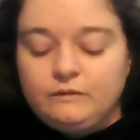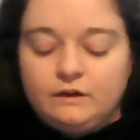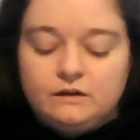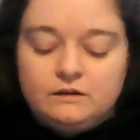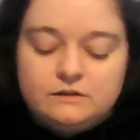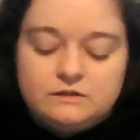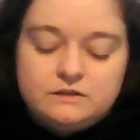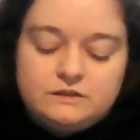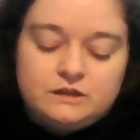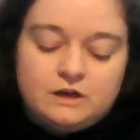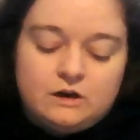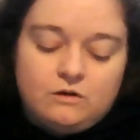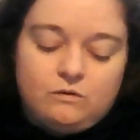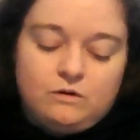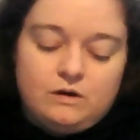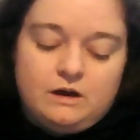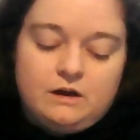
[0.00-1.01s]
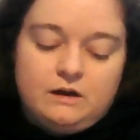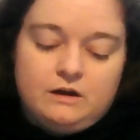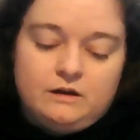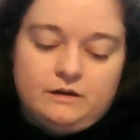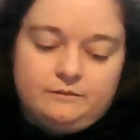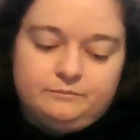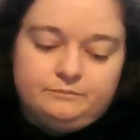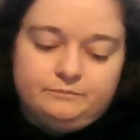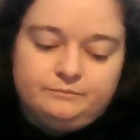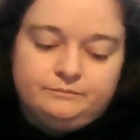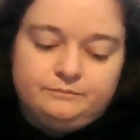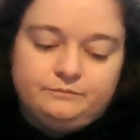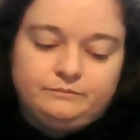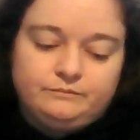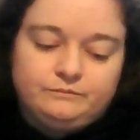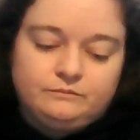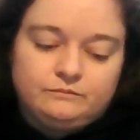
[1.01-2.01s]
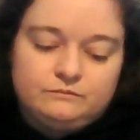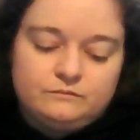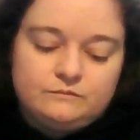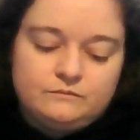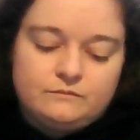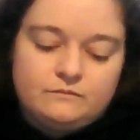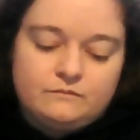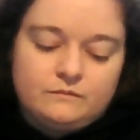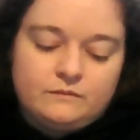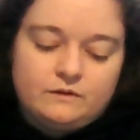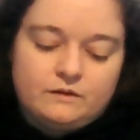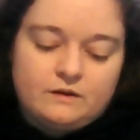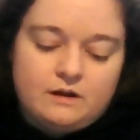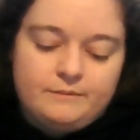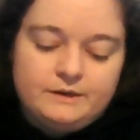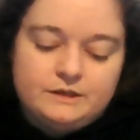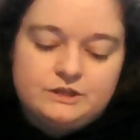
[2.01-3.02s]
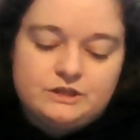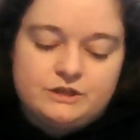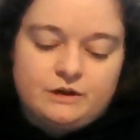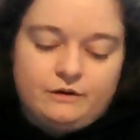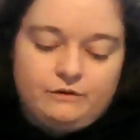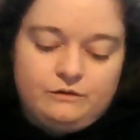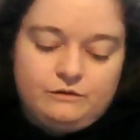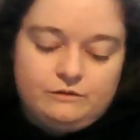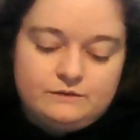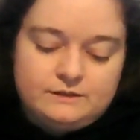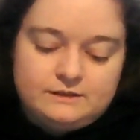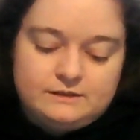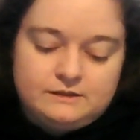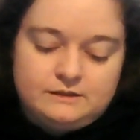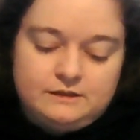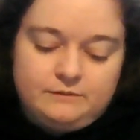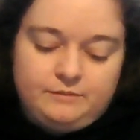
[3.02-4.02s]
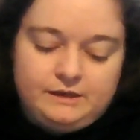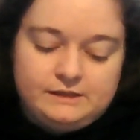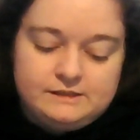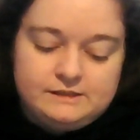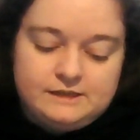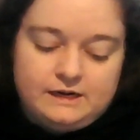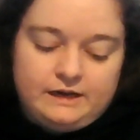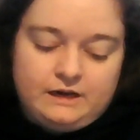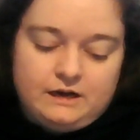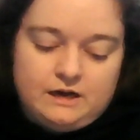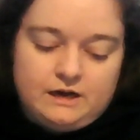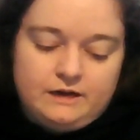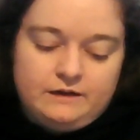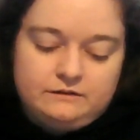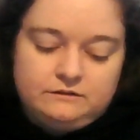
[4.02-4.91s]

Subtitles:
So, let me show you the beads that I got.